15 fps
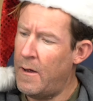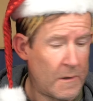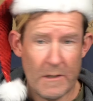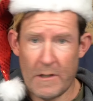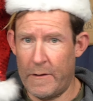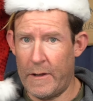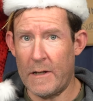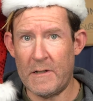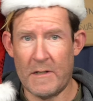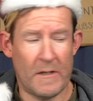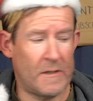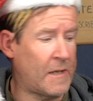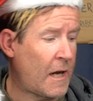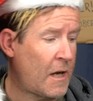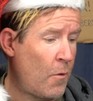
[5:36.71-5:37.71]
So that's the
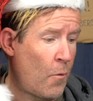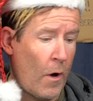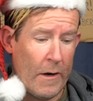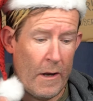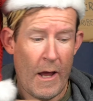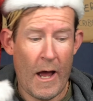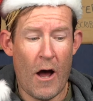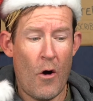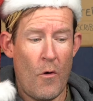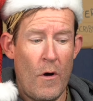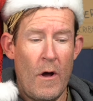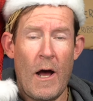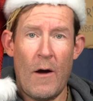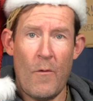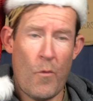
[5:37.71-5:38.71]
second one. Oh,
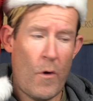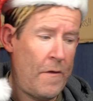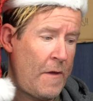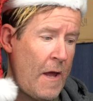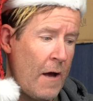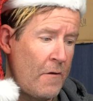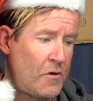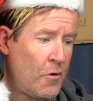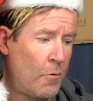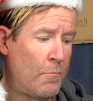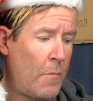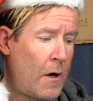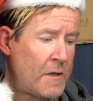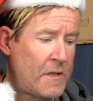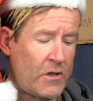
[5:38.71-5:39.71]
and with the Outdoor
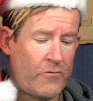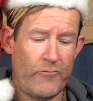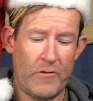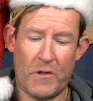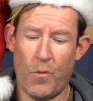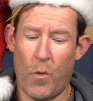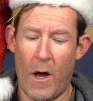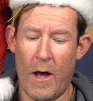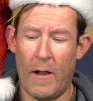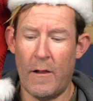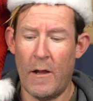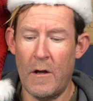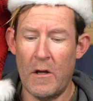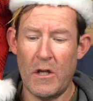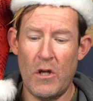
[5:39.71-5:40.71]
Master as
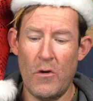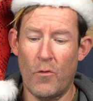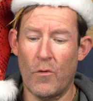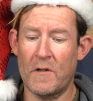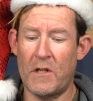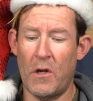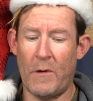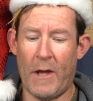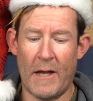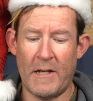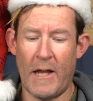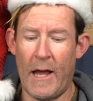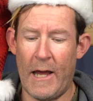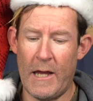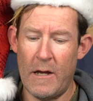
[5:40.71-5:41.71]
well, you also get
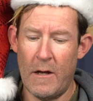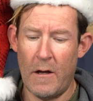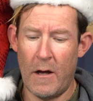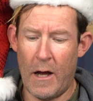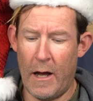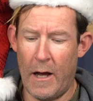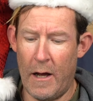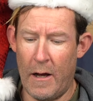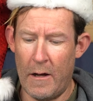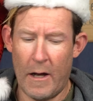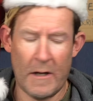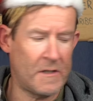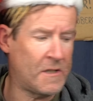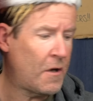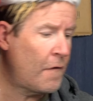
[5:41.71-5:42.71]
a, uh,
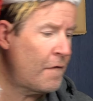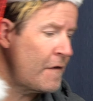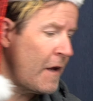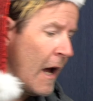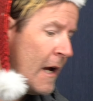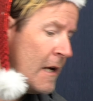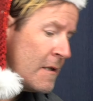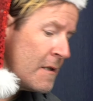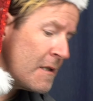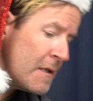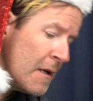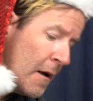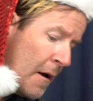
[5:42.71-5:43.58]
a soft case.